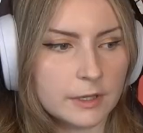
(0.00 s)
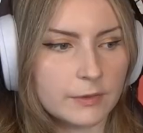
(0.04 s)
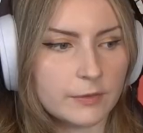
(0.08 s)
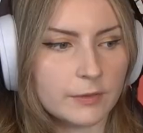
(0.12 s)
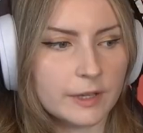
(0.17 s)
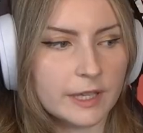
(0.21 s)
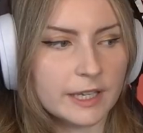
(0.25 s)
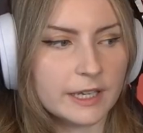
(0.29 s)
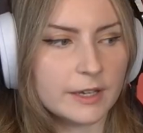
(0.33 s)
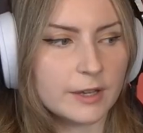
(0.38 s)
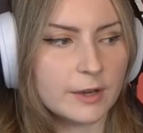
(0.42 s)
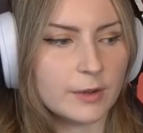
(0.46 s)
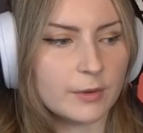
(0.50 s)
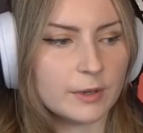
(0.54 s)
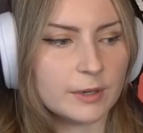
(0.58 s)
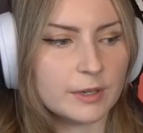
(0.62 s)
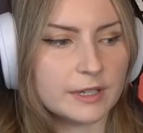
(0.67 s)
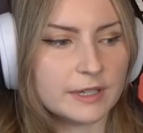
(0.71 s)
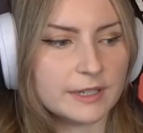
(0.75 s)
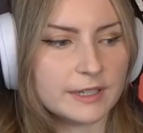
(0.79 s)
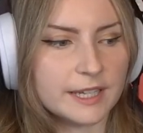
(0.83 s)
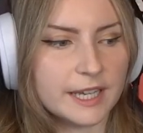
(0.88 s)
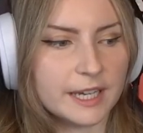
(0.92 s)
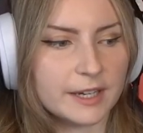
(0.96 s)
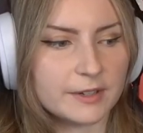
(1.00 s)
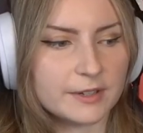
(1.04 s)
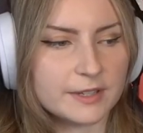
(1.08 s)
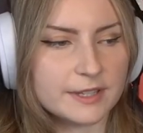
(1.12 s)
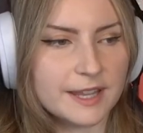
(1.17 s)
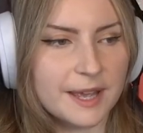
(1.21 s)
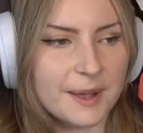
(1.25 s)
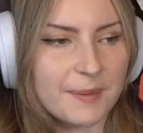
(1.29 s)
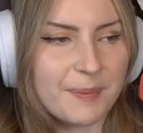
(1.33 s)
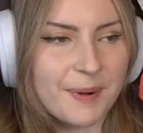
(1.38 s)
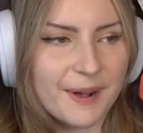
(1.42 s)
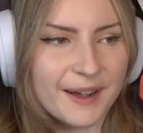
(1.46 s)
feel like no one cares
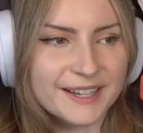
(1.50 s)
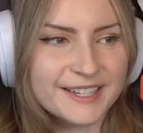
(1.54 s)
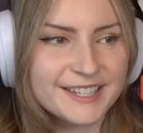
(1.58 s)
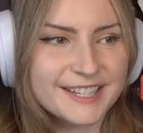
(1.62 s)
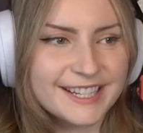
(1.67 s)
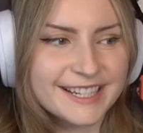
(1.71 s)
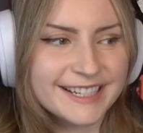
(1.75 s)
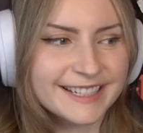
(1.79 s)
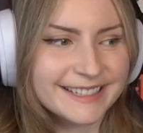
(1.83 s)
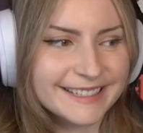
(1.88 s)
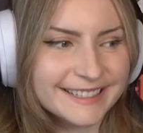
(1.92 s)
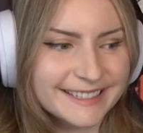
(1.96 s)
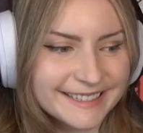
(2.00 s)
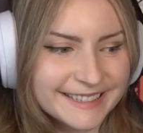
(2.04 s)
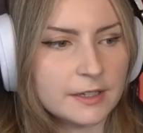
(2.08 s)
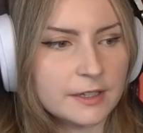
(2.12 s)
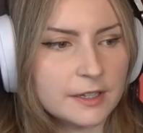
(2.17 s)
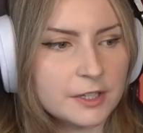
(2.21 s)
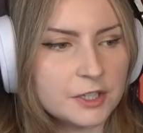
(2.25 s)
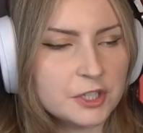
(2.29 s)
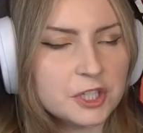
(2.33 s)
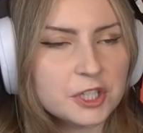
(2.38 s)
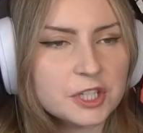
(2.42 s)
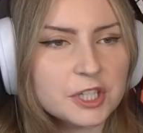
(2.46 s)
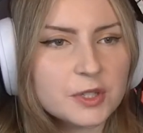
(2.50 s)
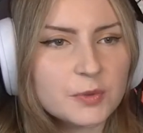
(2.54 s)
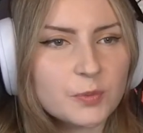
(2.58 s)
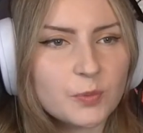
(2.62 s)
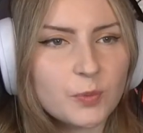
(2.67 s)
that much. She just